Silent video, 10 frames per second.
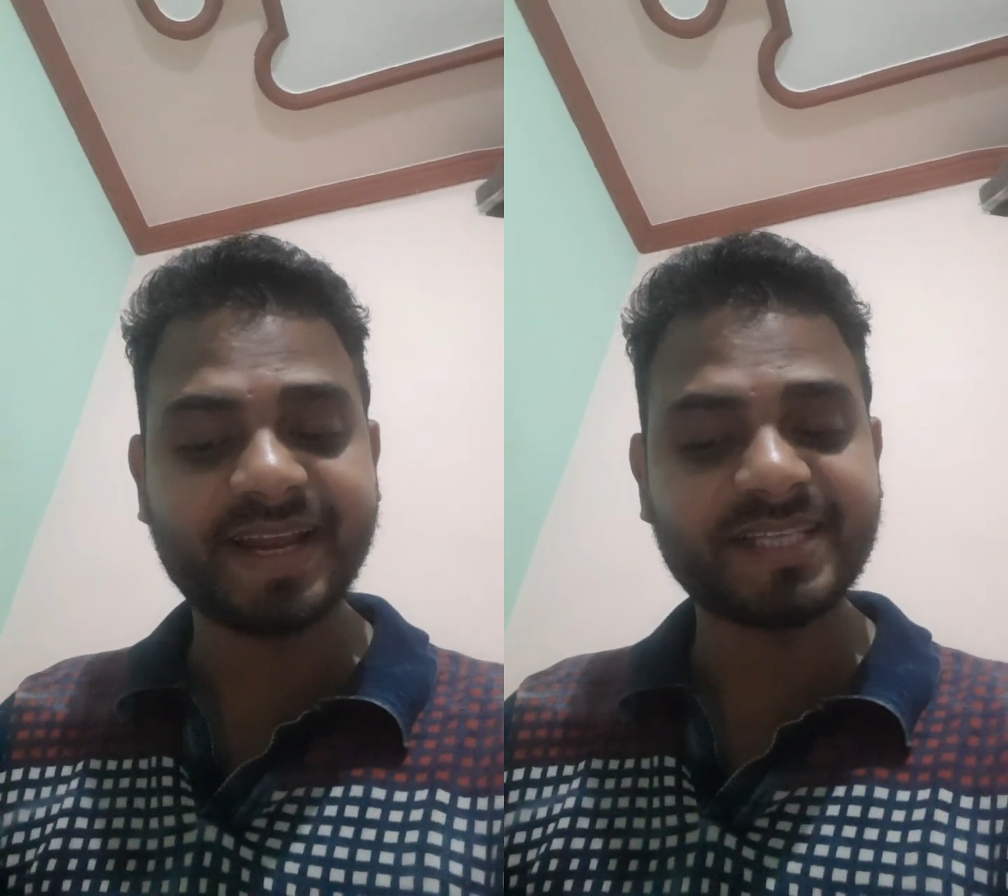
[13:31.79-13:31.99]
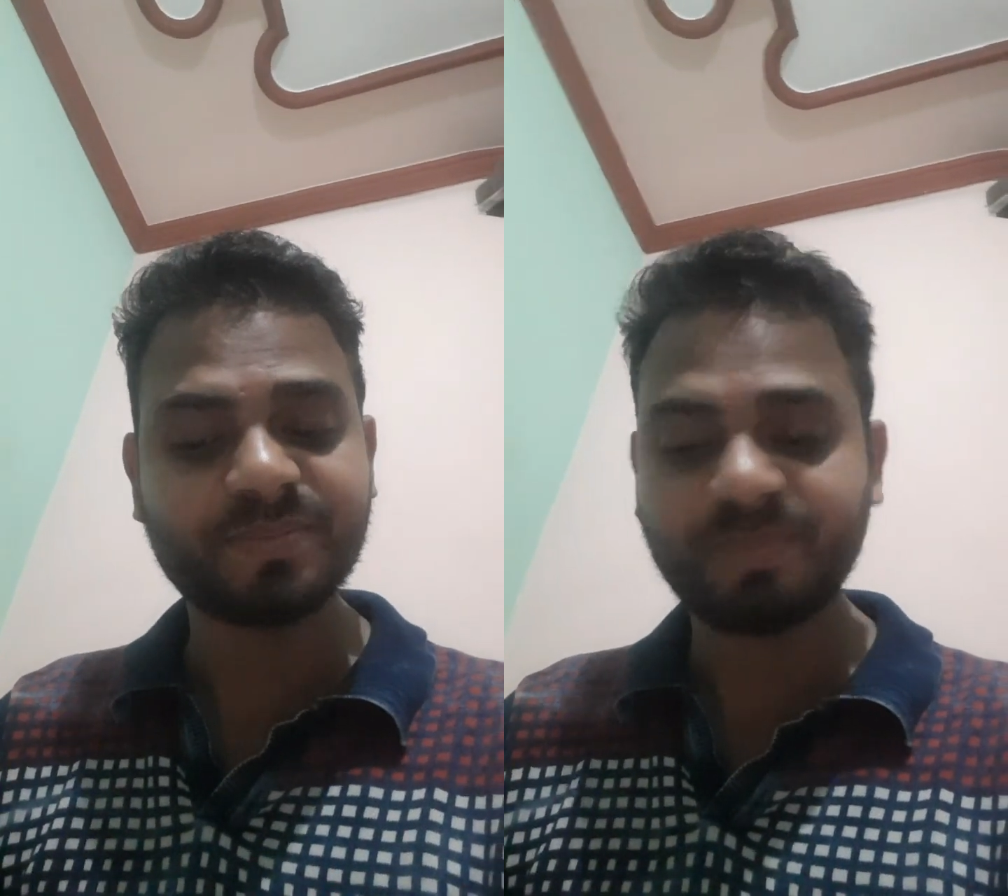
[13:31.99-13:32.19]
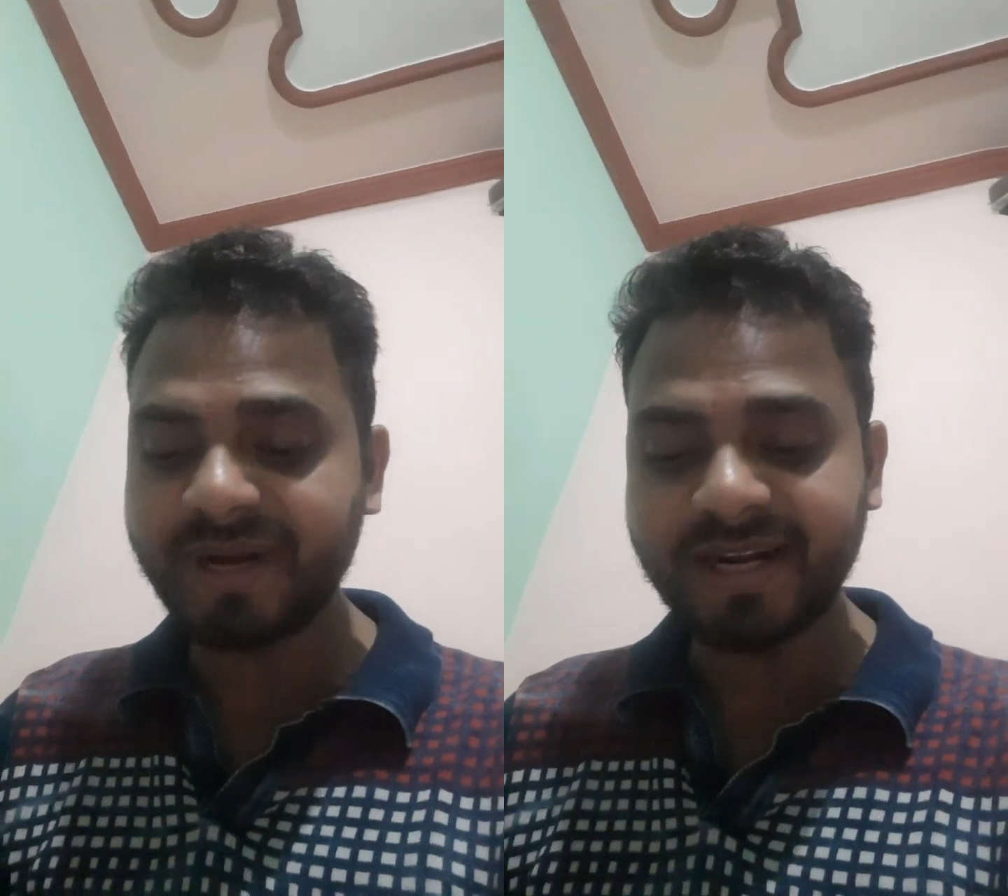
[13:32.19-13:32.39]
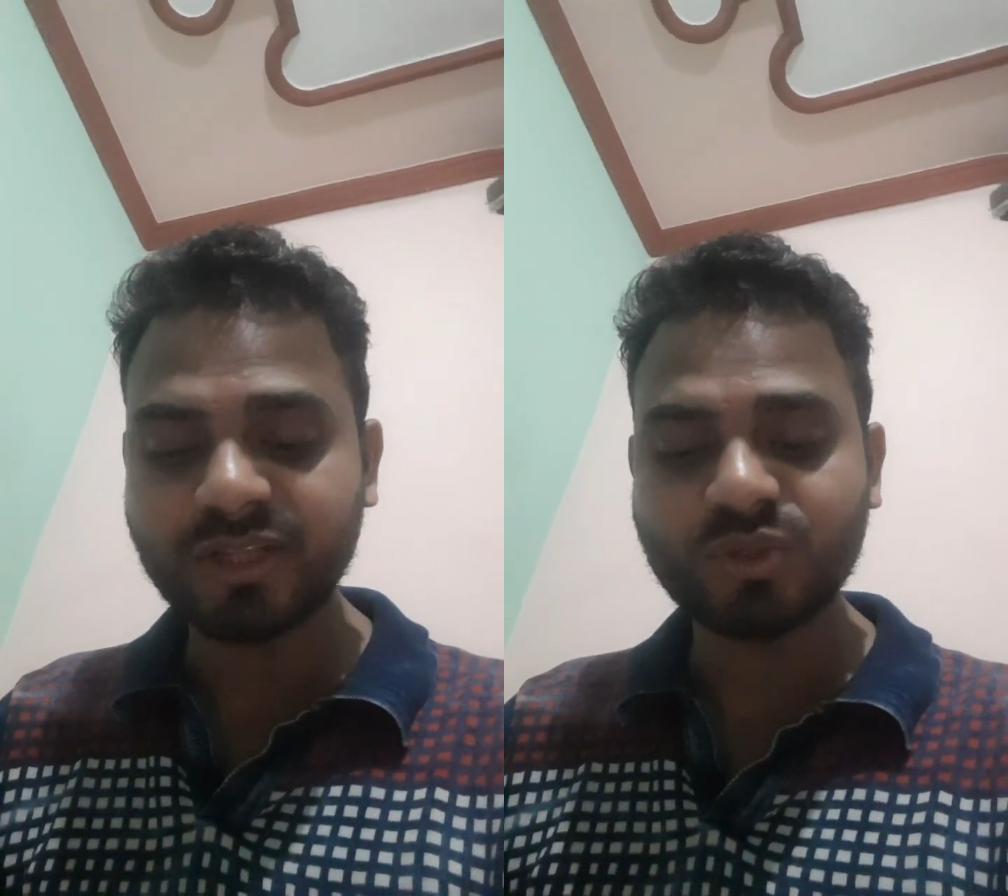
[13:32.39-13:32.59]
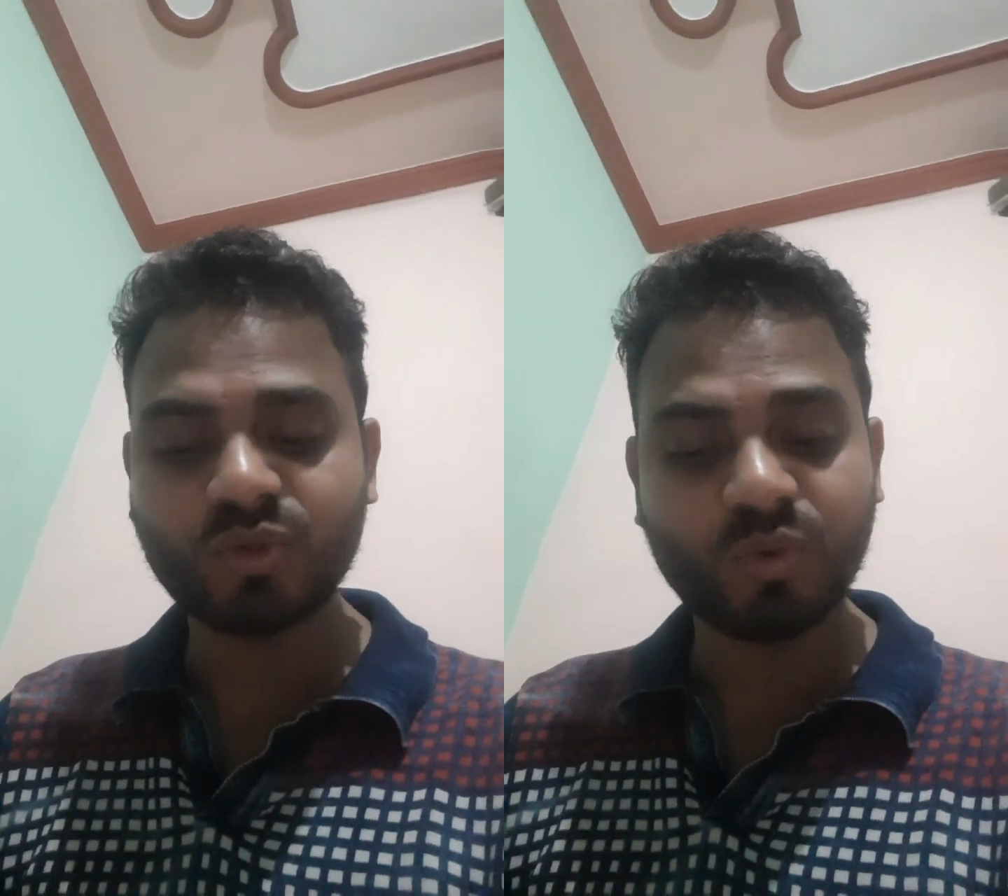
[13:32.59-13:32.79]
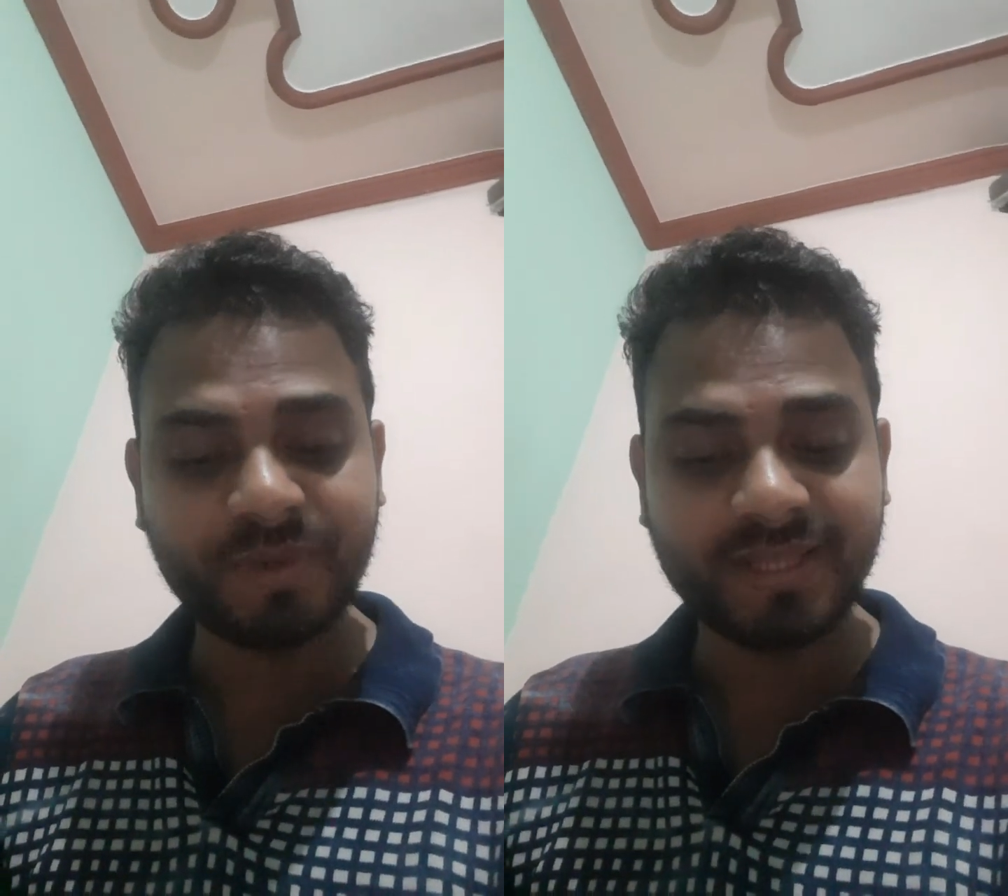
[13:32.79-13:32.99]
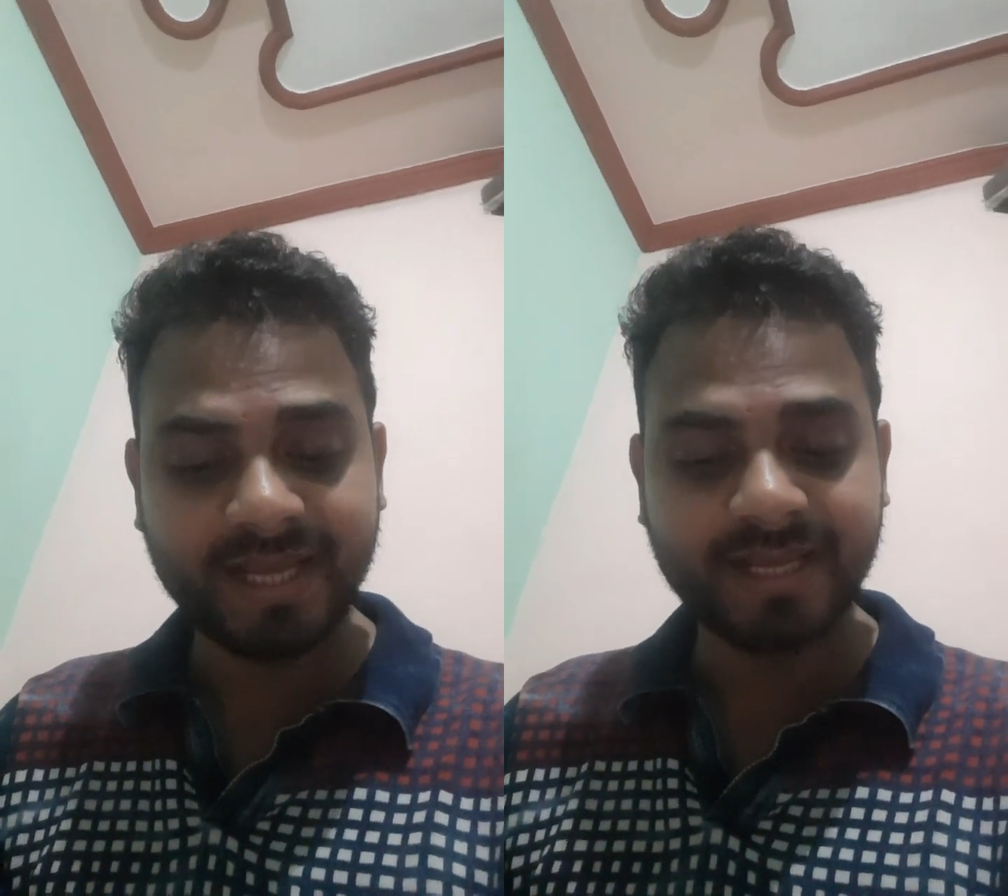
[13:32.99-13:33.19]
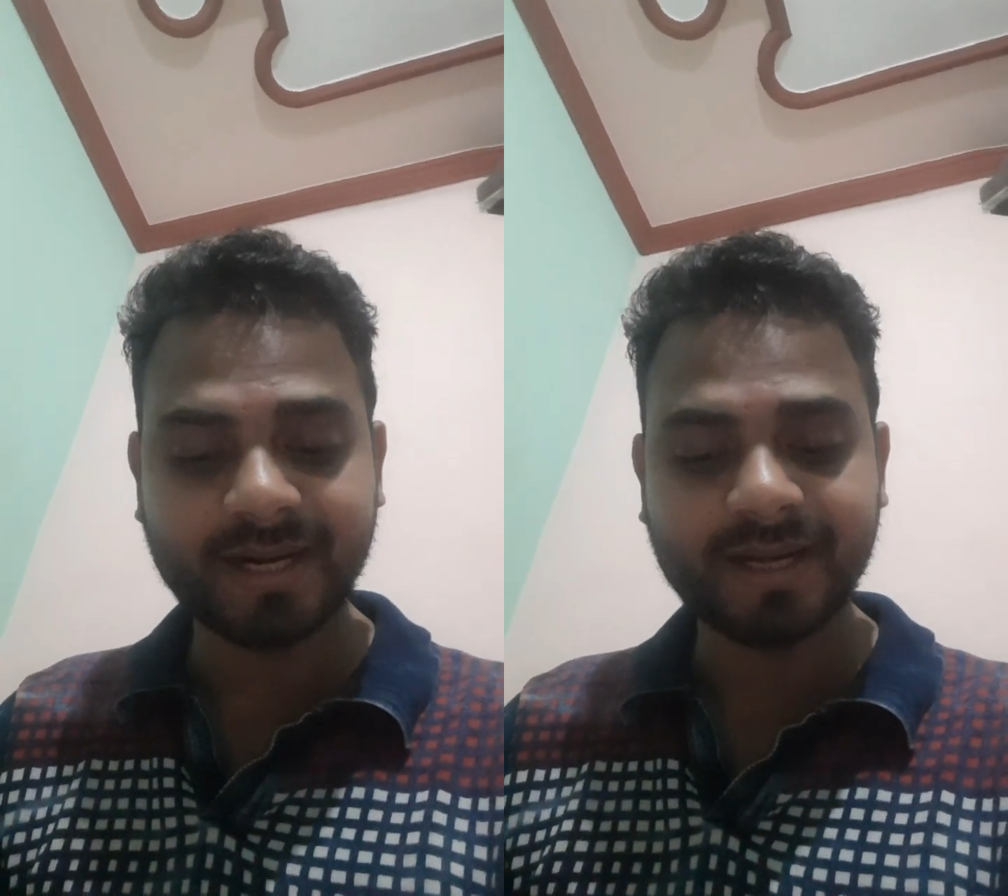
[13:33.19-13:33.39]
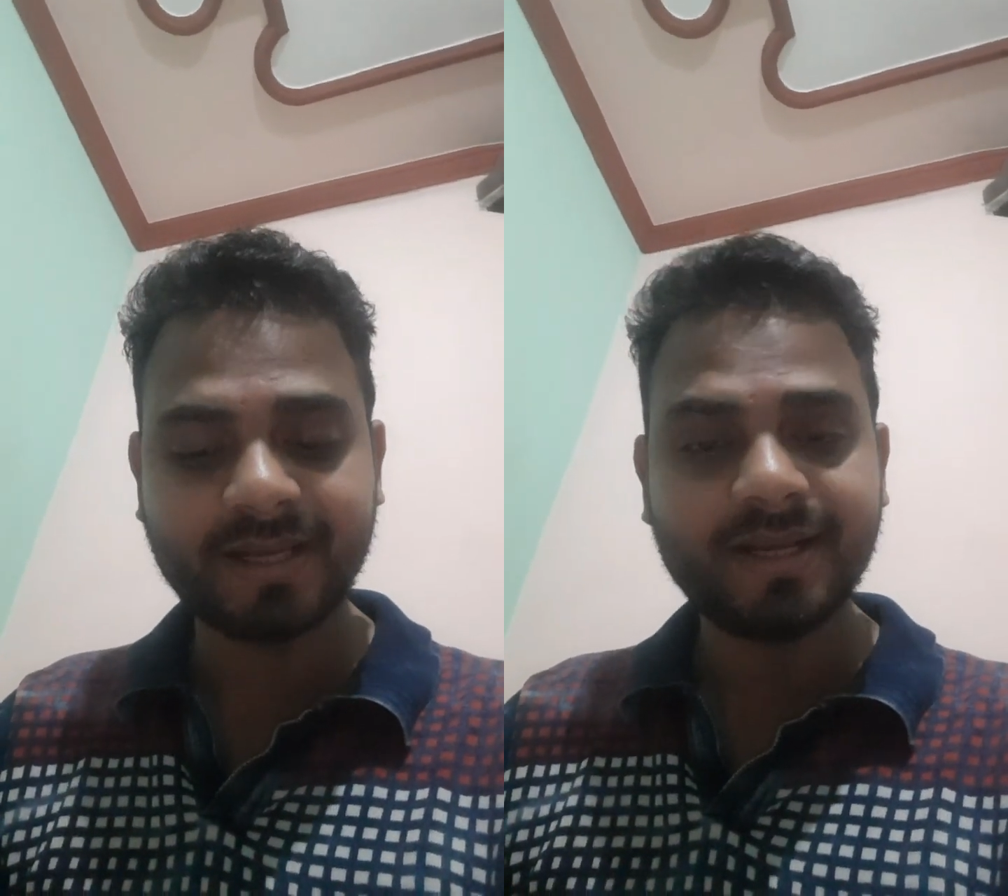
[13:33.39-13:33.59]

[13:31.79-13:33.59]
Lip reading: desperate to be there.